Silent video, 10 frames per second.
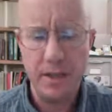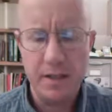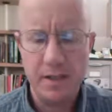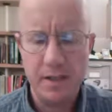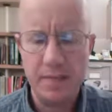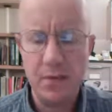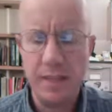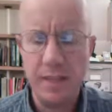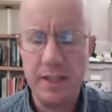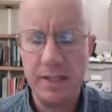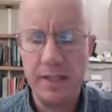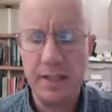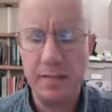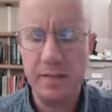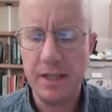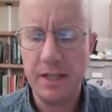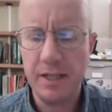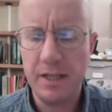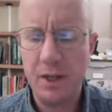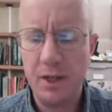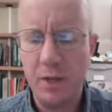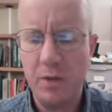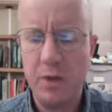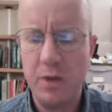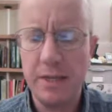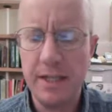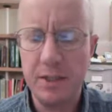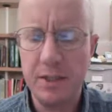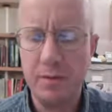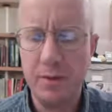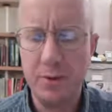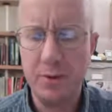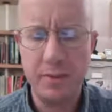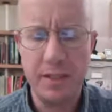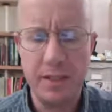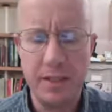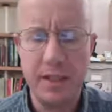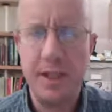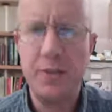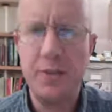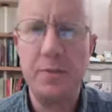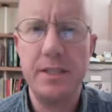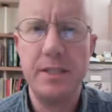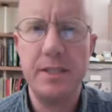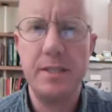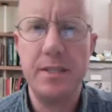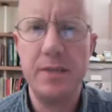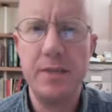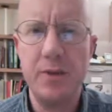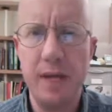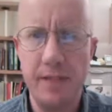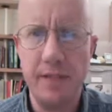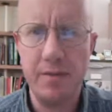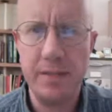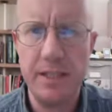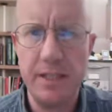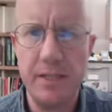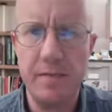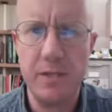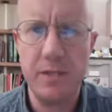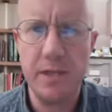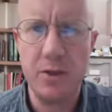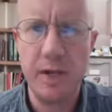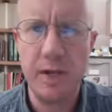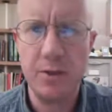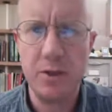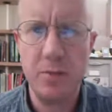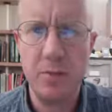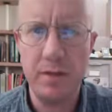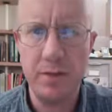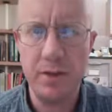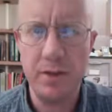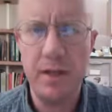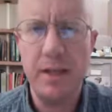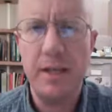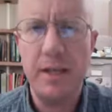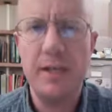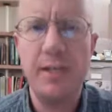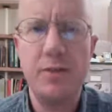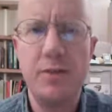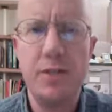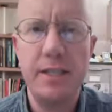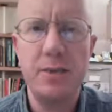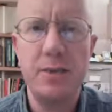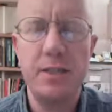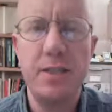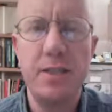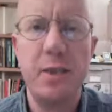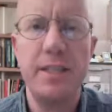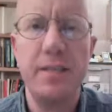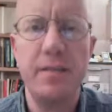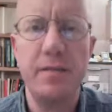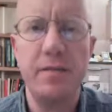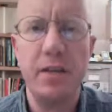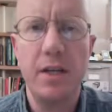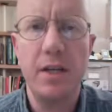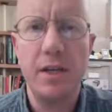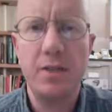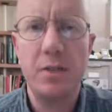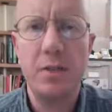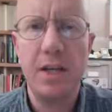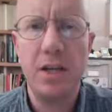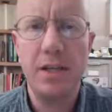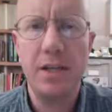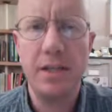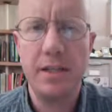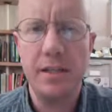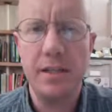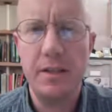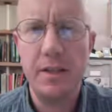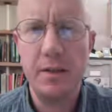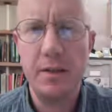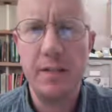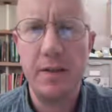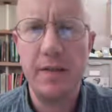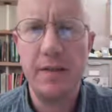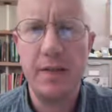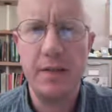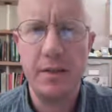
Subsequently, in his scheme of logic, when one begins to view humans and human systems abstractly from a distant physics or chemical point of view, it is interesting to see what type of terminology the theorist arrives at.